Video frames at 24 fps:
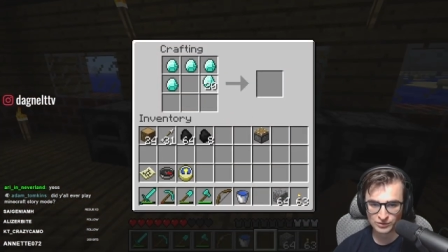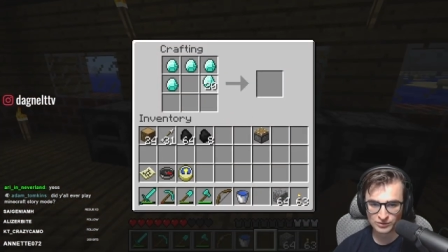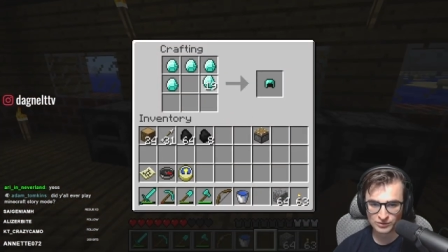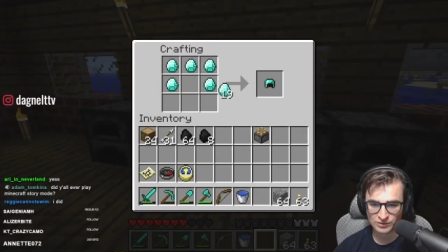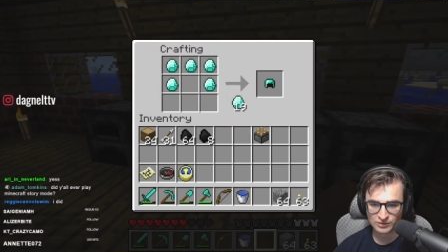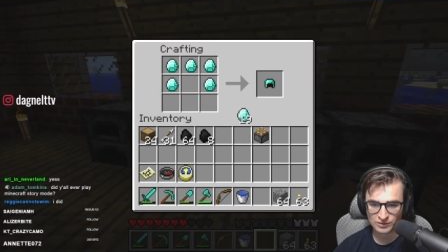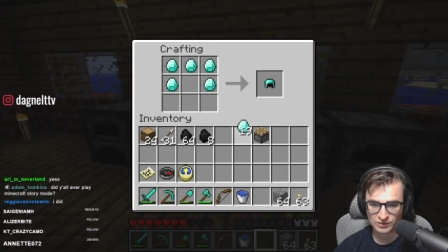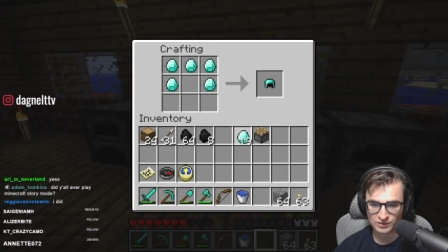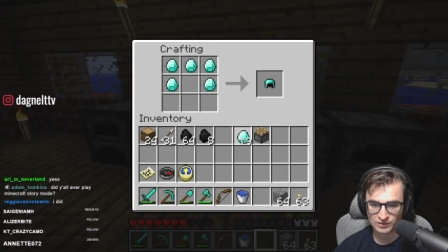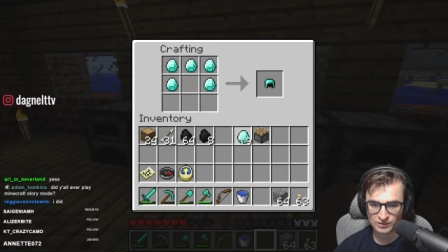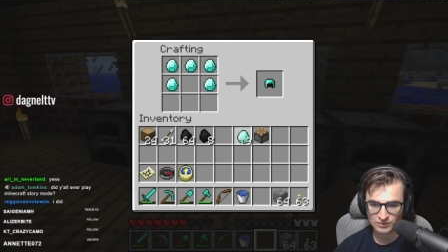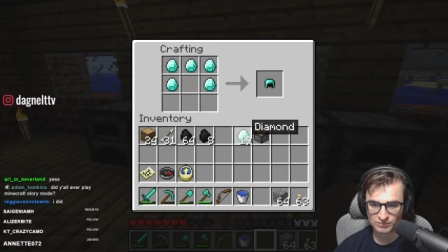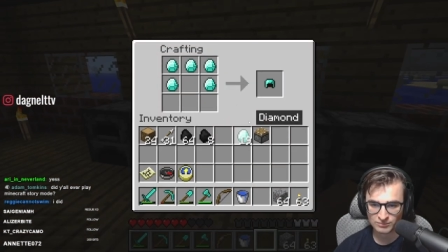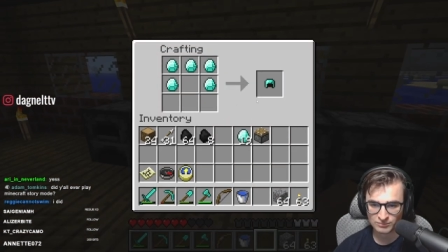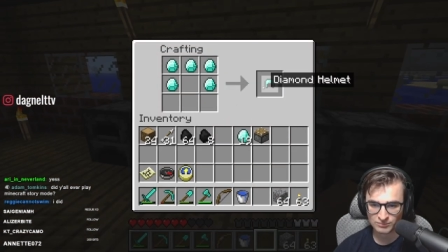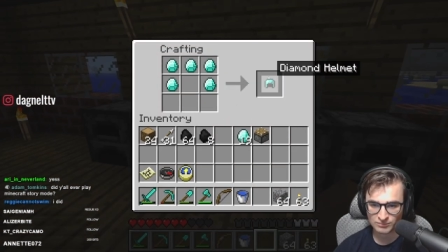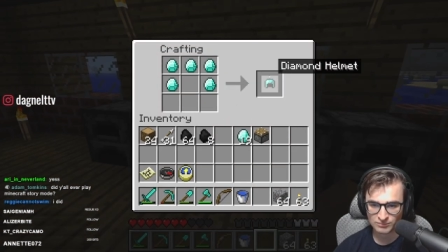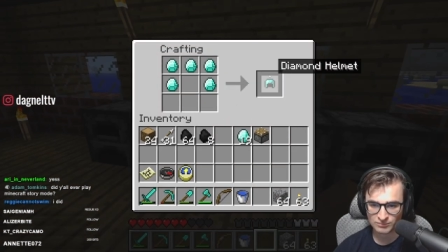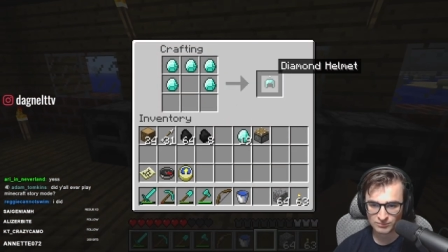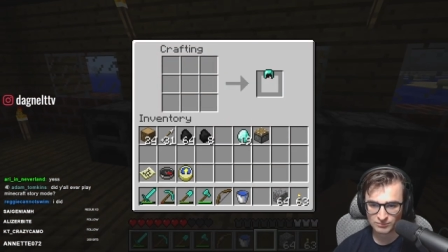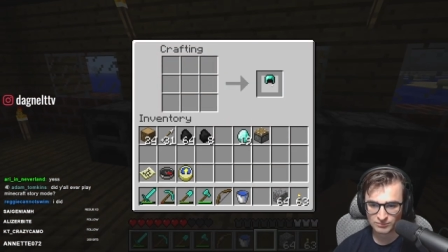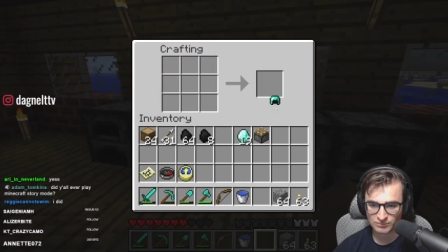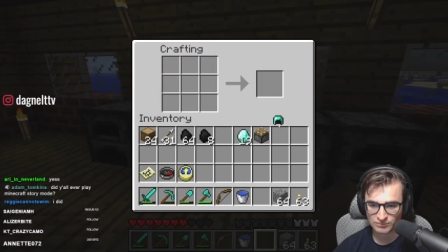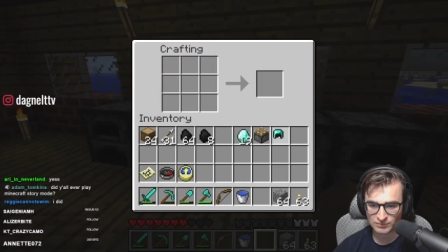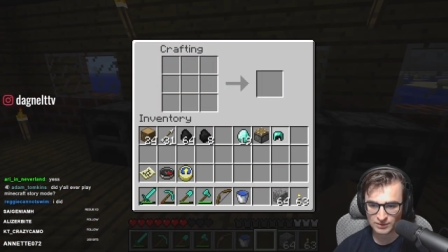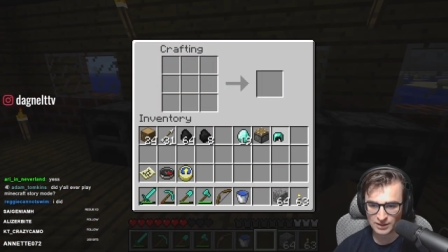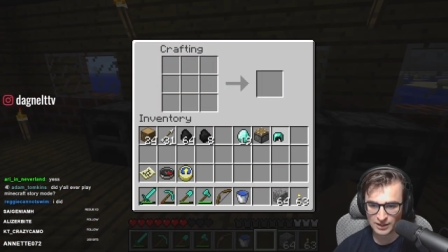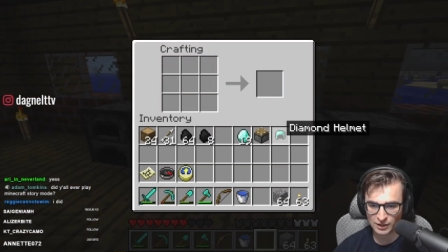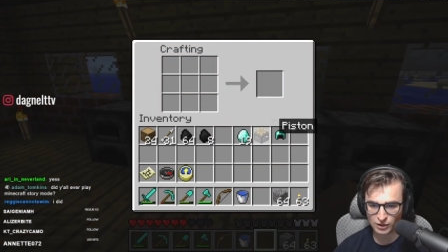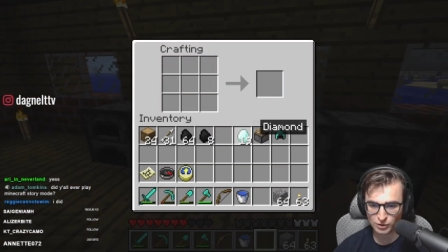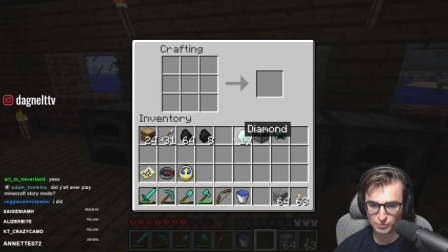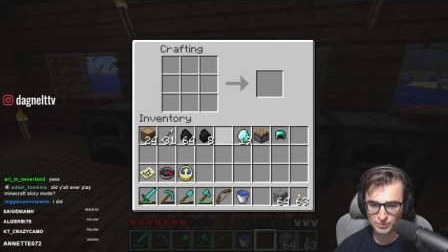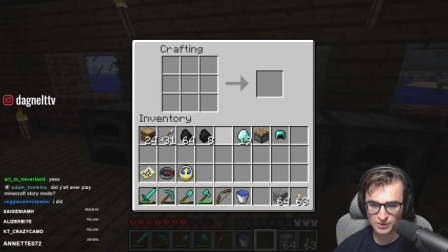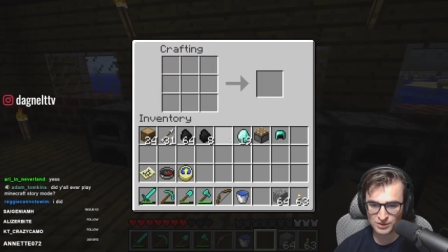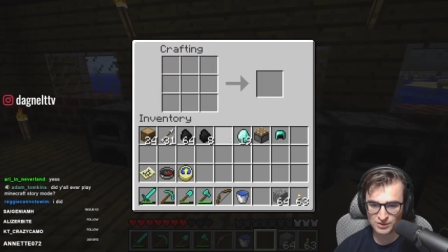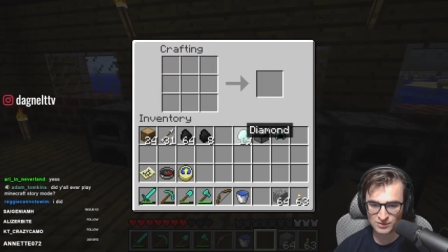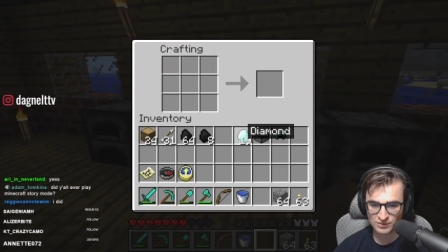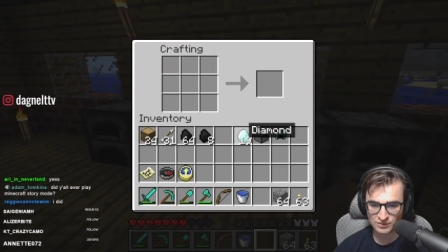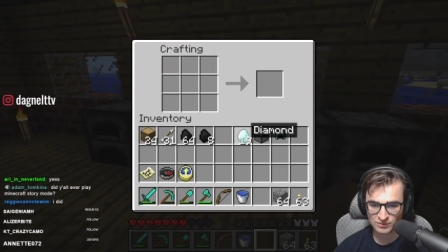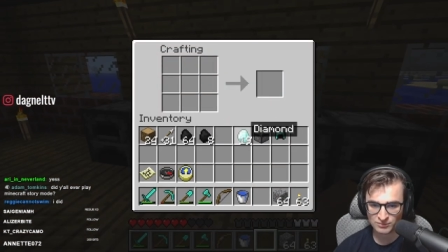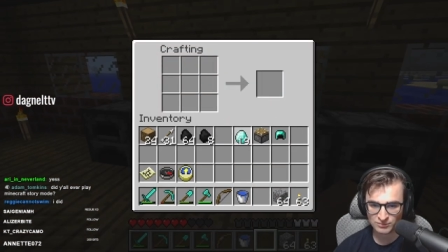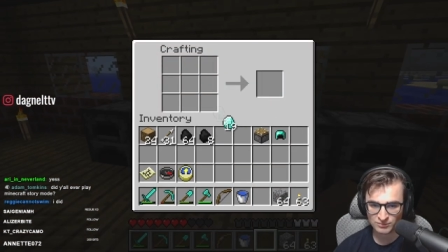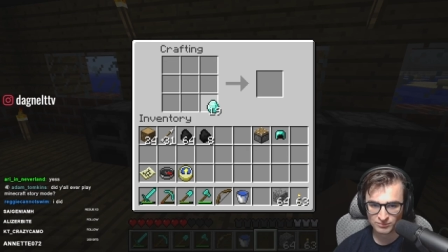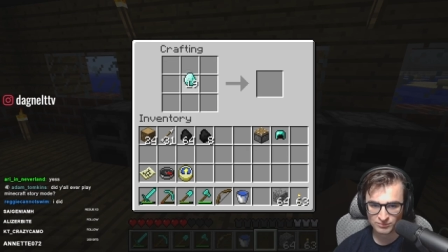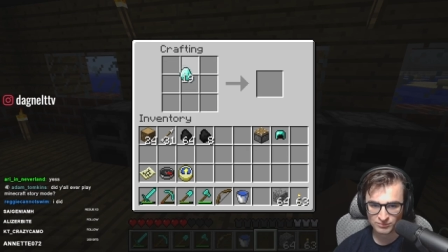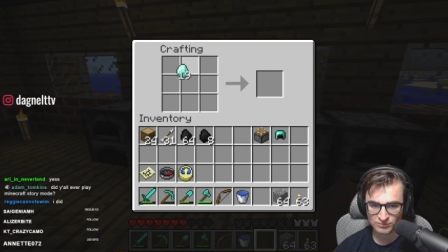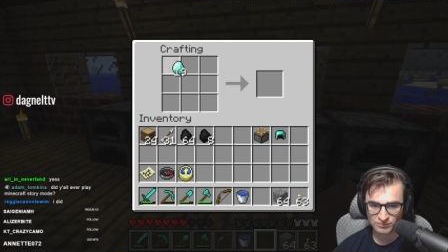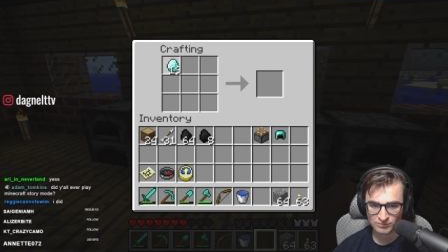slime chunk or not a
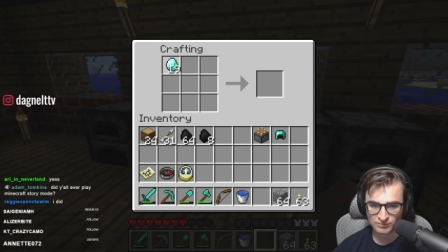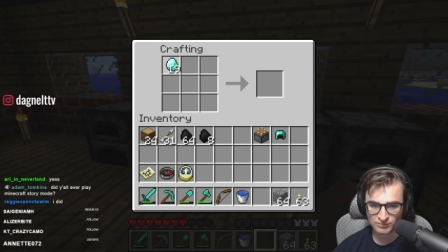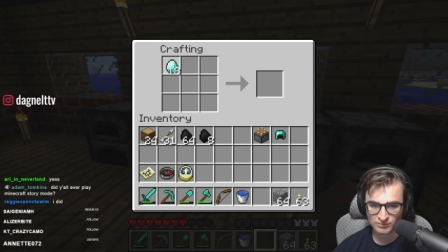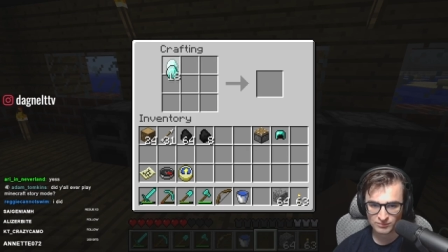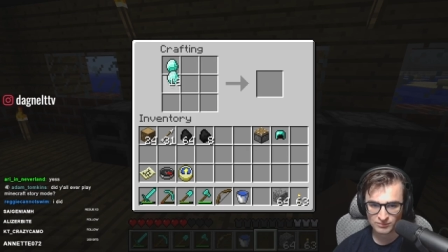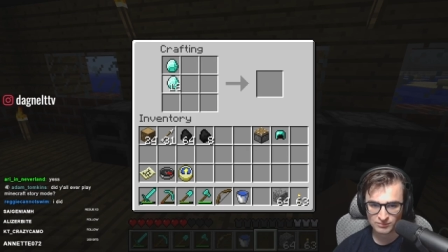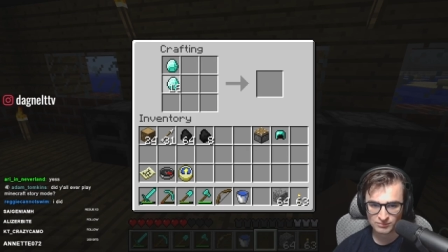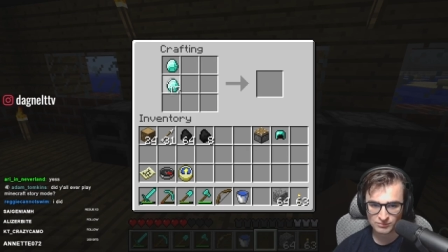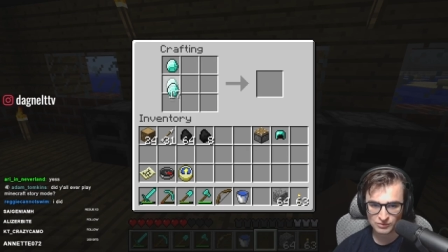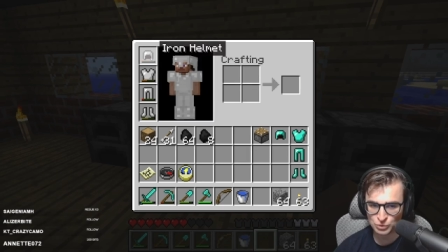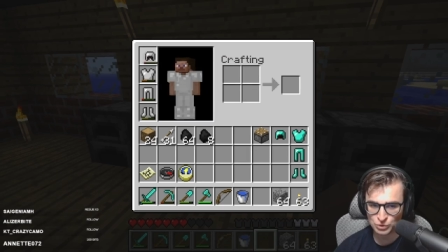slime chunk.